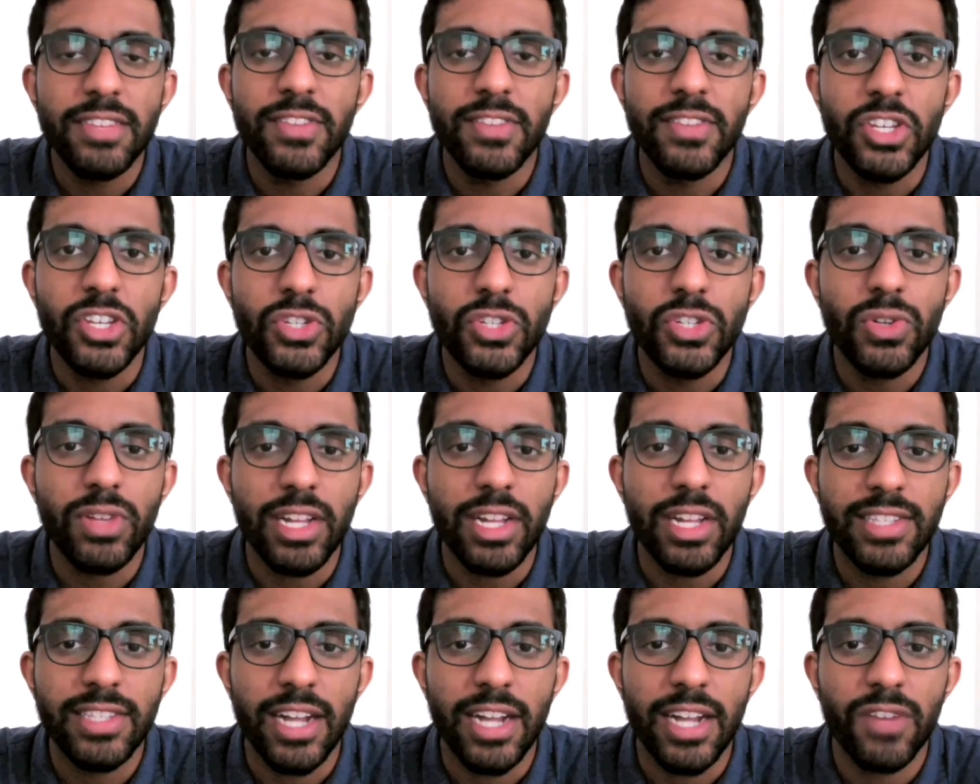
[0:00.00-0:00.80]
the
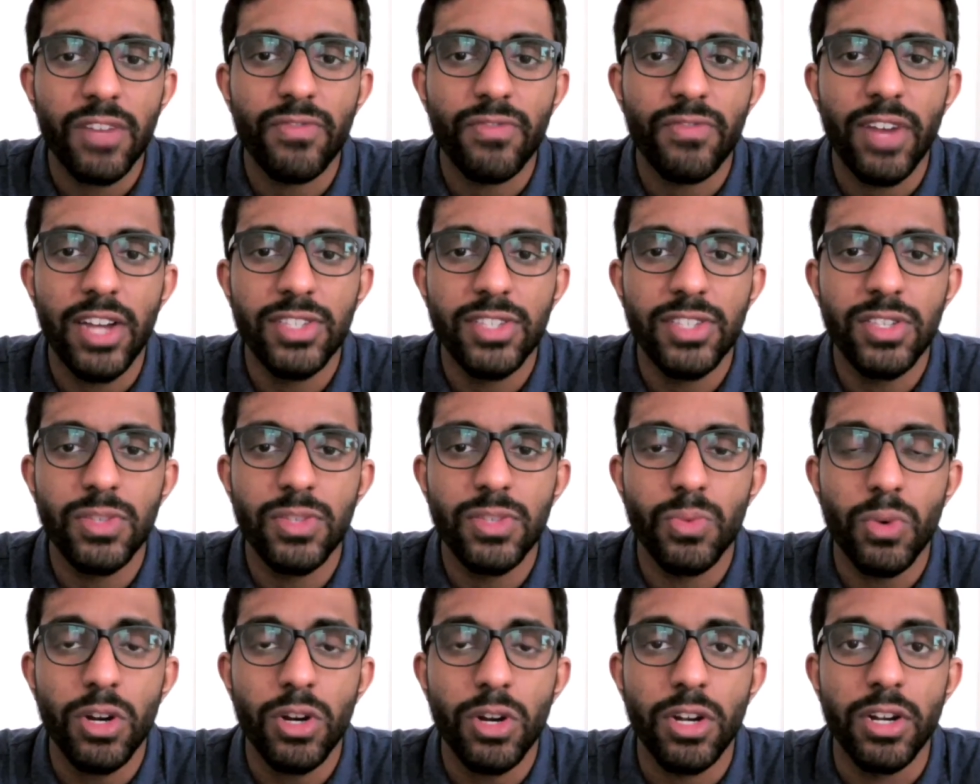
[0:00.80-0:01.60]
Israelite sacrifices
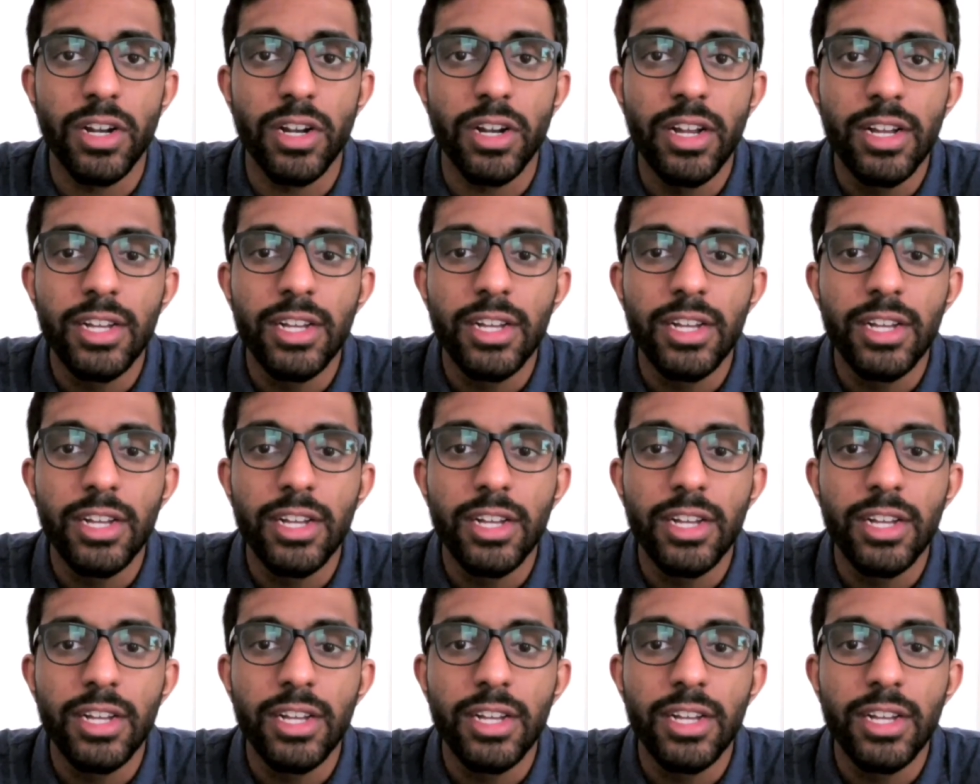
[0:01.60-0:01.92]
were.